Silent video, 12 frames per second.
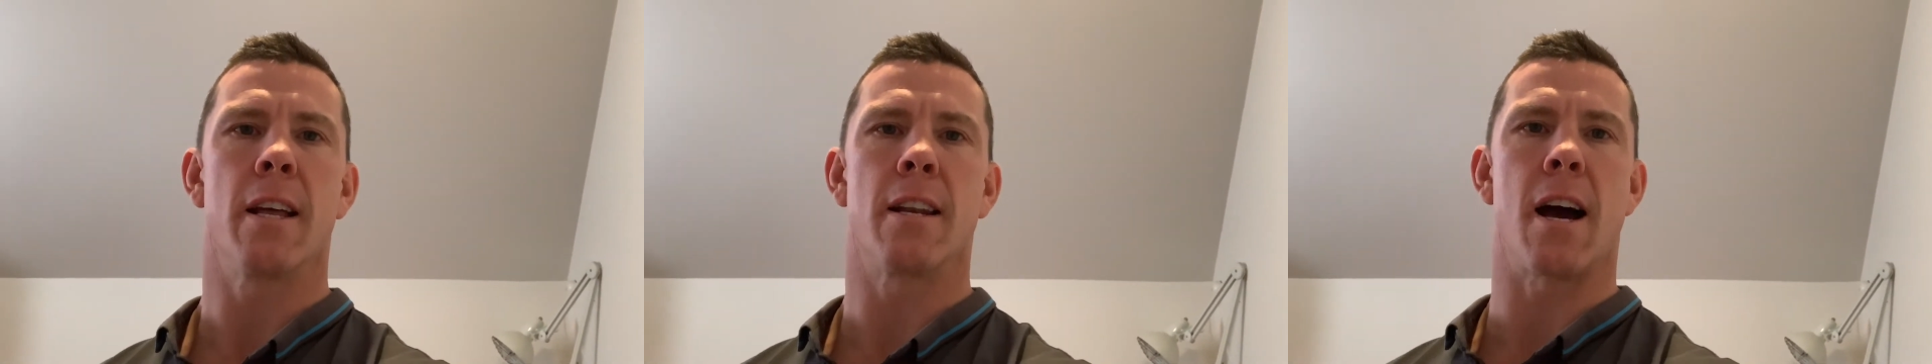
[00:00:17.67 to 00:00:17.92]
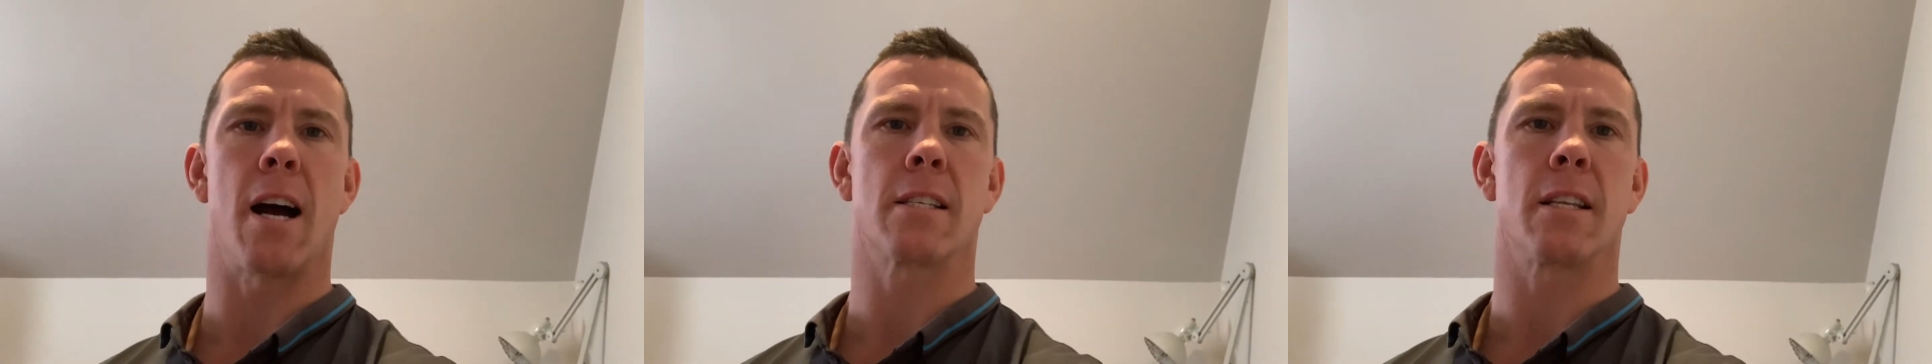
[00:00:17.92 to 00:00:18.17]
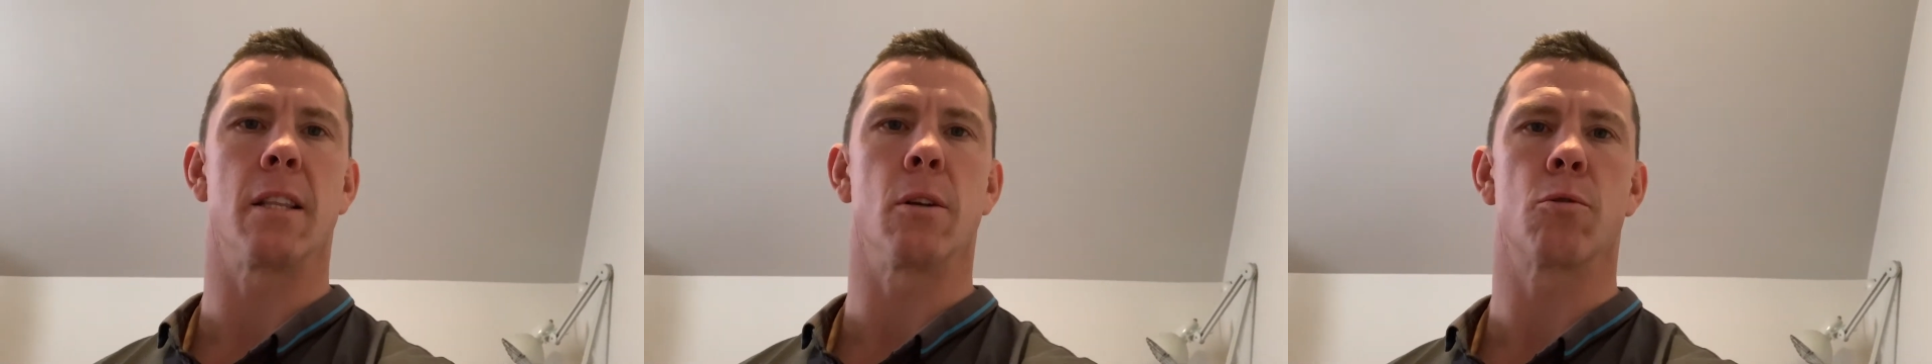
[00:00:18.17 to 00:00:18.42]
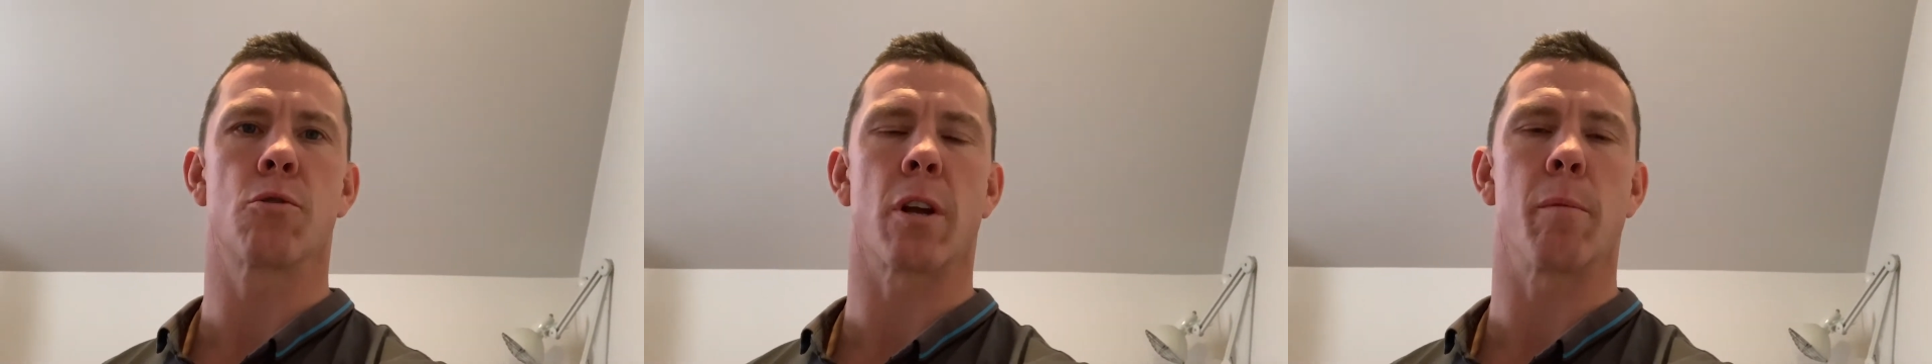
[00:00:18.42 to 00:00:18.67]
nasty
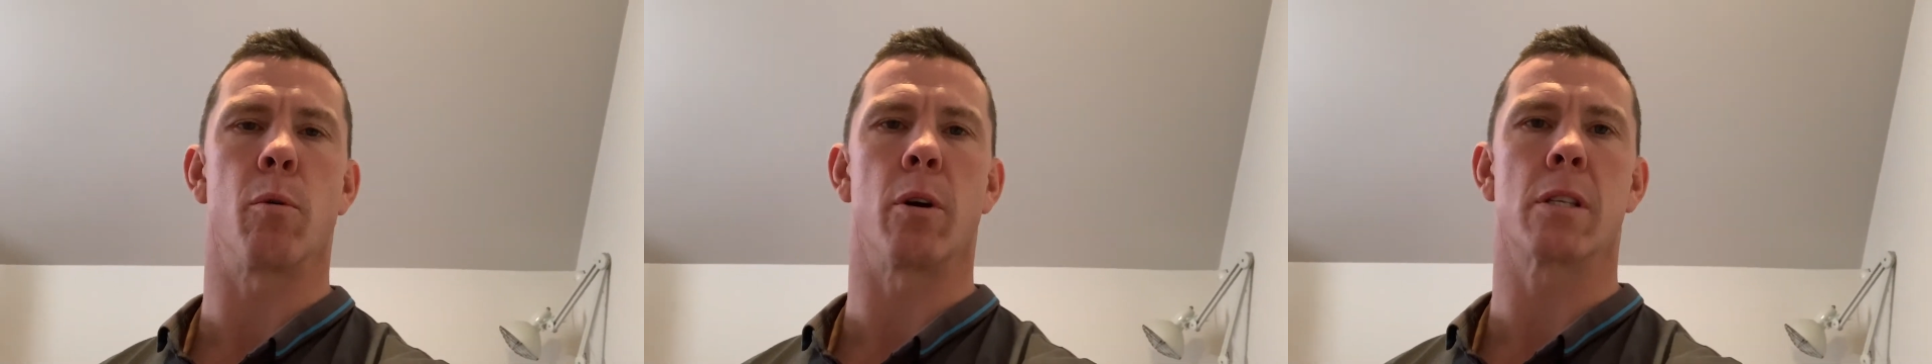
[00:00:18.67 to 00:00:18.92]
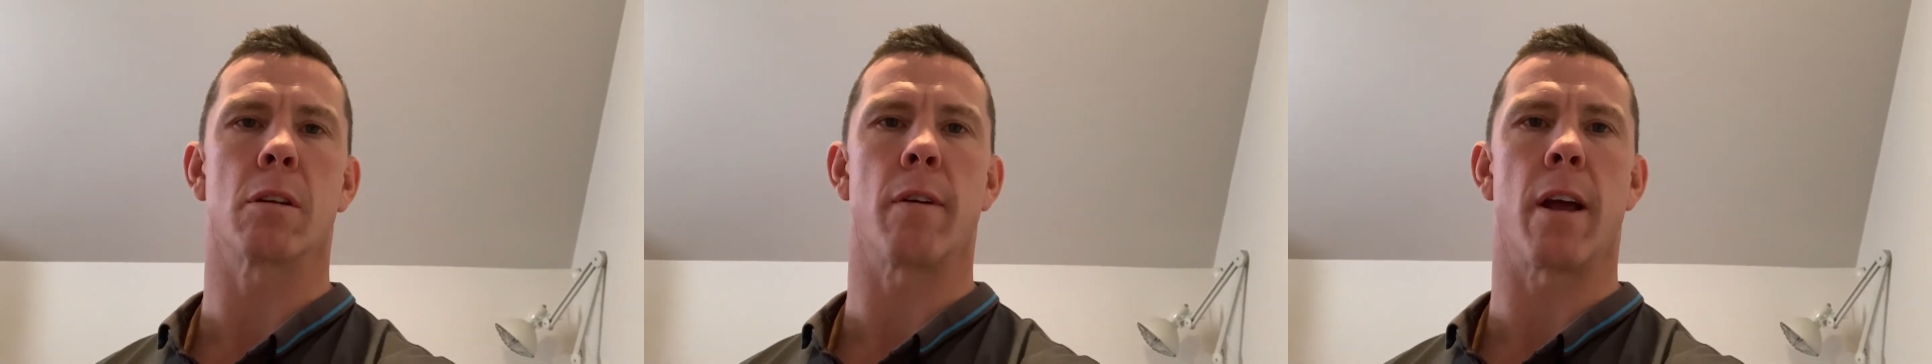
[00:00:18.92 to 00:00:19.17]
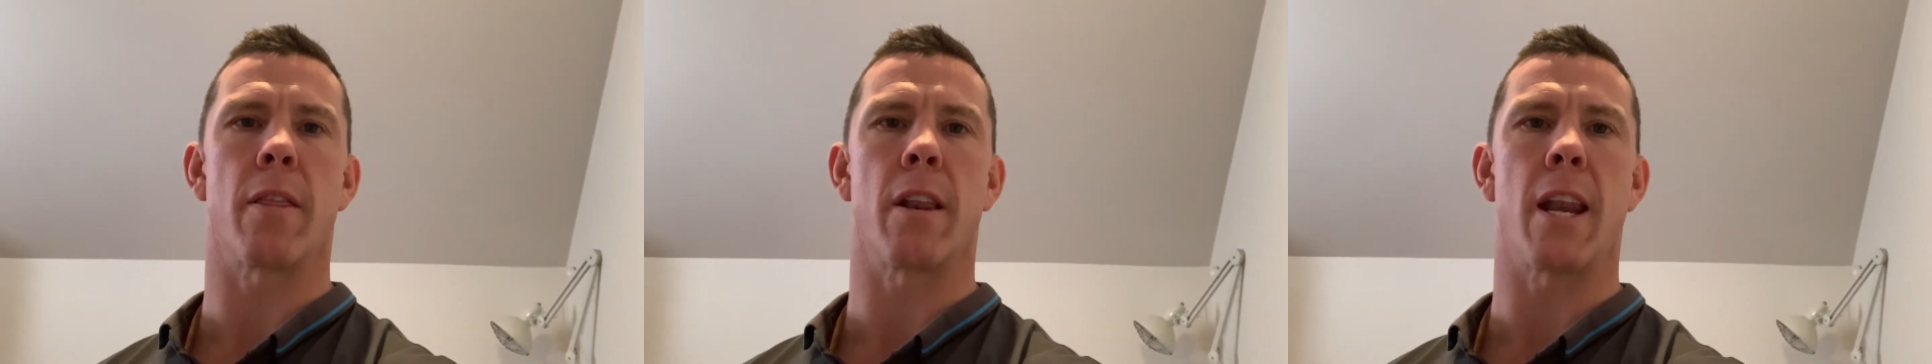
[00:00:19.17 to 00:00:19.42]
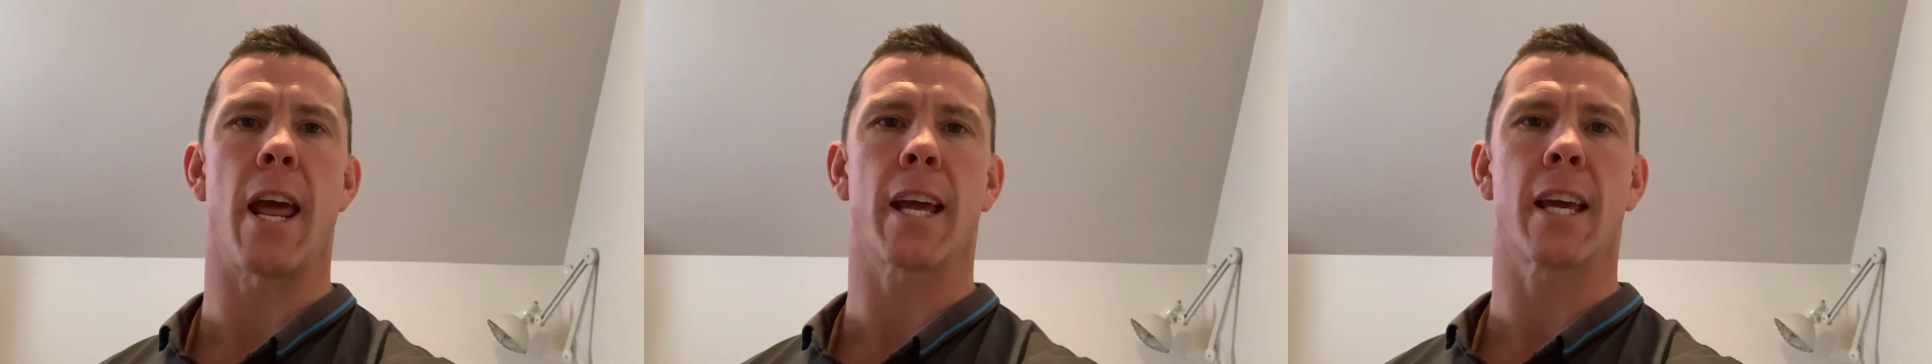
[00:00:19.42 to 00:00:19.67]
little trigger points around the
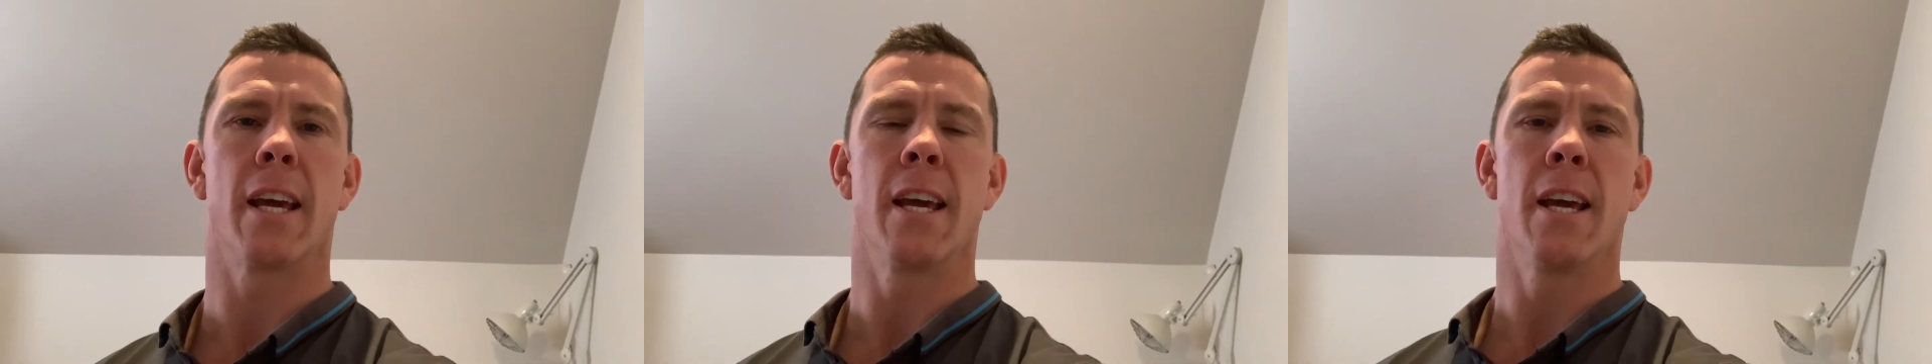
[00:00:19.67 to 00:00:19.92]
neck